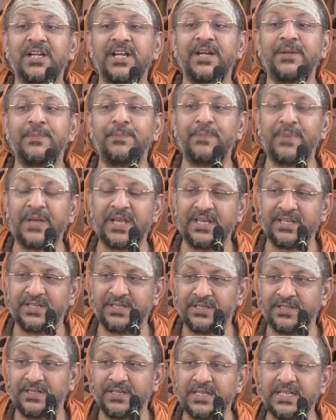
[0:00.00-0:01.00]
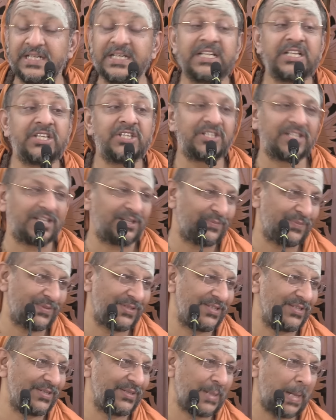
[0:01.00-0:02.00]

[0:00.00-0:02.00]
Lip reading: and pain disturbs.